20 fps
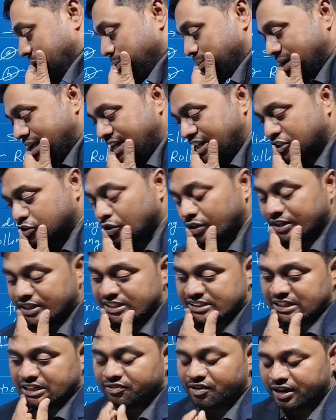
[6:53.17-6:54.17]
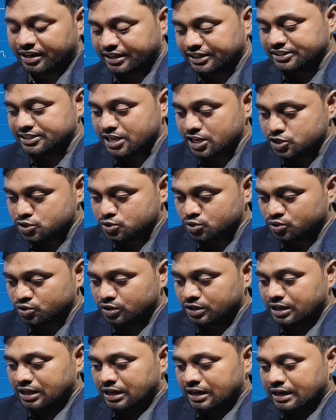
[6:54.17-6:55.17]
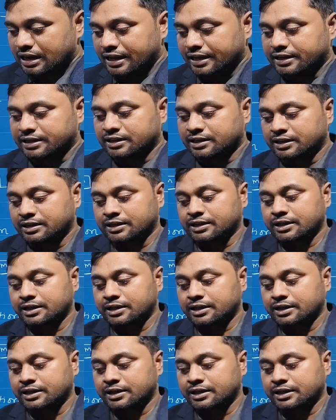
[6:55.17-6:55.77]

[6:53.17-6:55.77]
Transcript: demerits or disadvantages also. Like